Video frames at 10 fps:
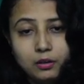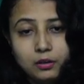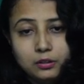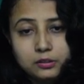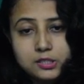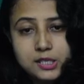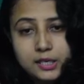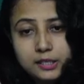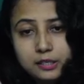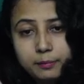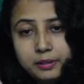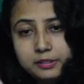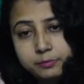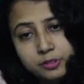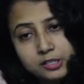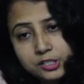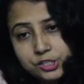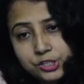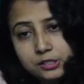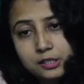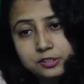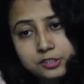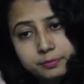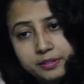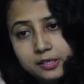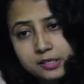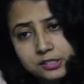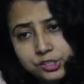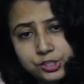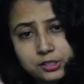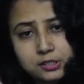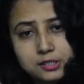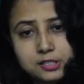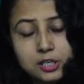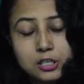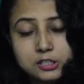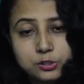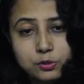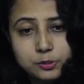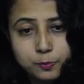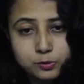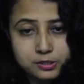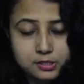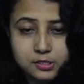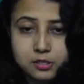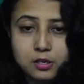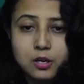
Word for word: The said enamel demineralization and remineralization is a continuous process.